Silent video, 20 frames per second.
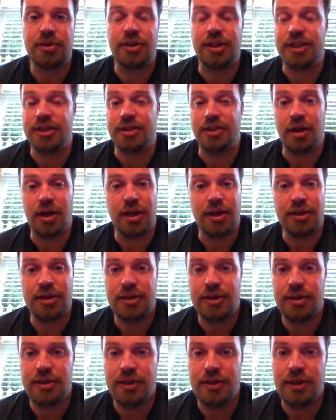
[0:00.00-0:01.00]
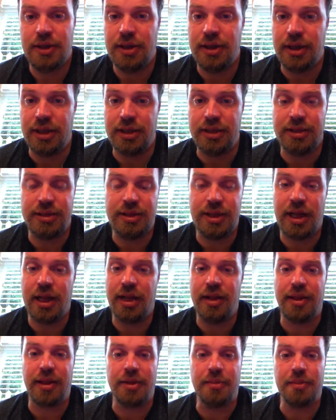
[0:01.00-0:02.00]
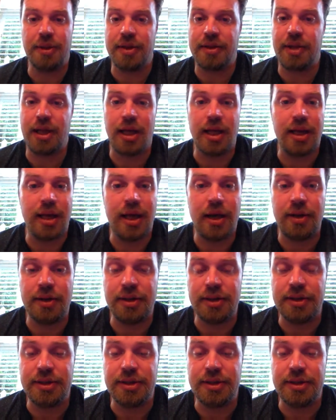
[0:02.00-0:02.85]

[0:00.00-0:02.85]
He's anything but that now.